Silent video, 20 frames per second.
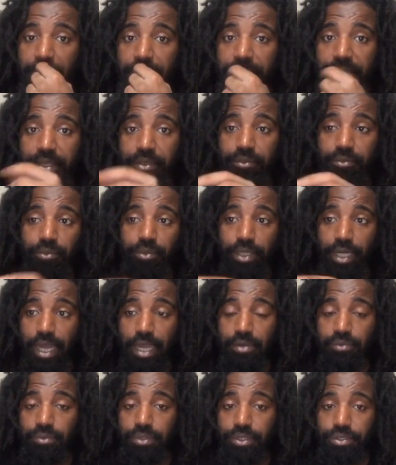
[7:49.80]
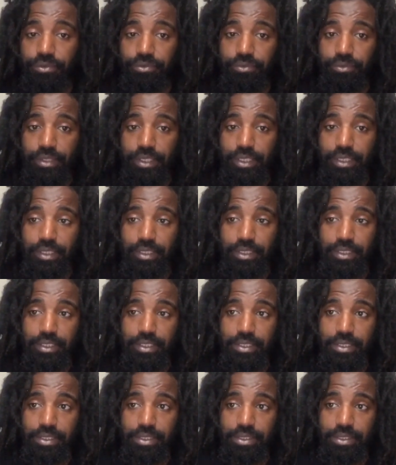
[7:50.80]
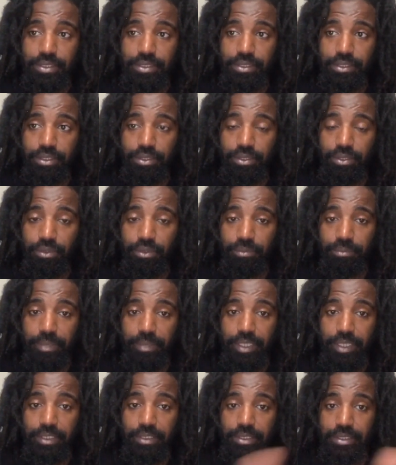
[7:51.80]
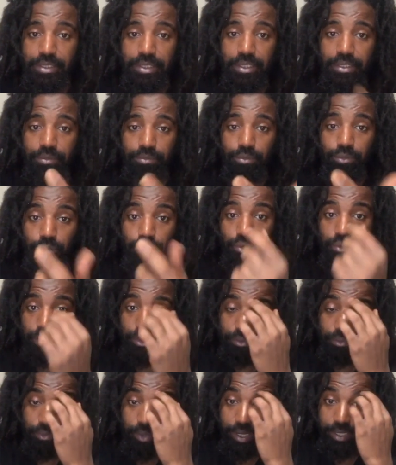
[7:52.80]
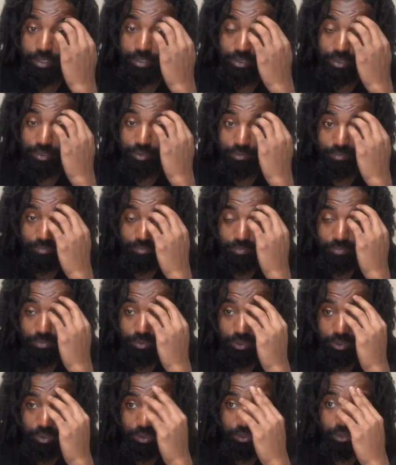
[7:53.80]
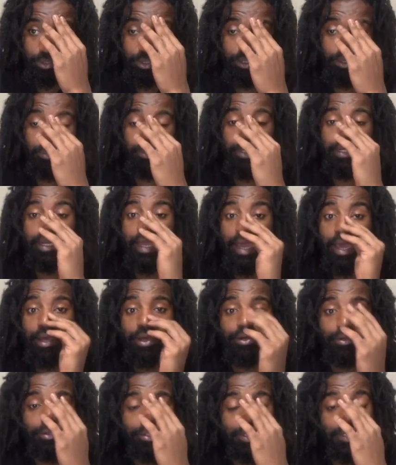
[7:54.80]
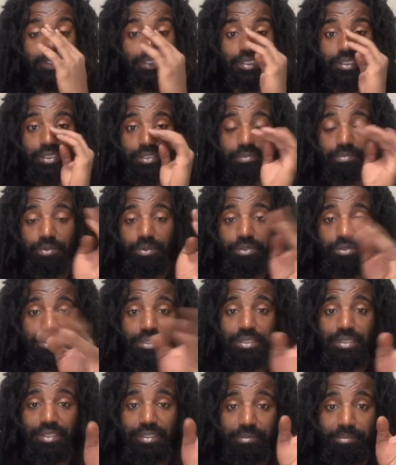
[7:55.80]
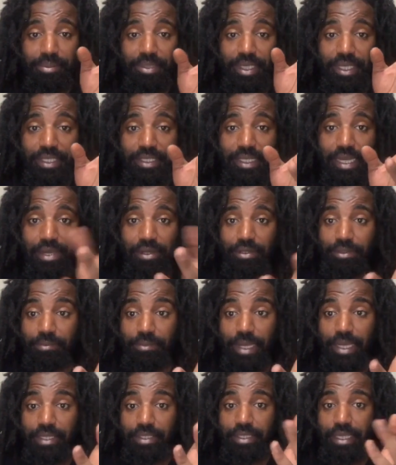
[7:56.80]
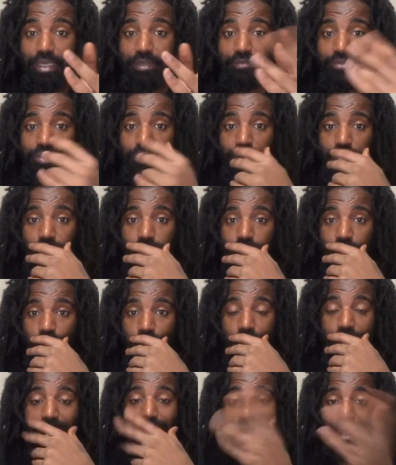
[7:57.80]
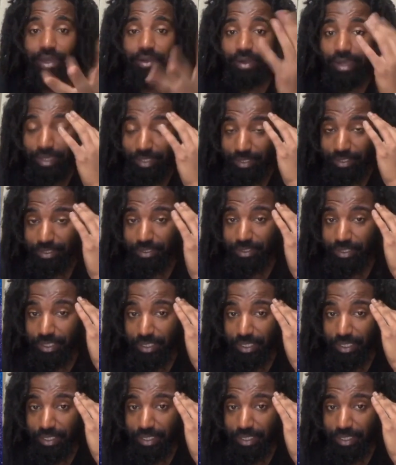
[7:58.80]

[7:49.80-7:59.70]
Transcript: But what I want to read is, you know, my sun, moon, and rising, you know, and how this has personally played out in my life so far, how I can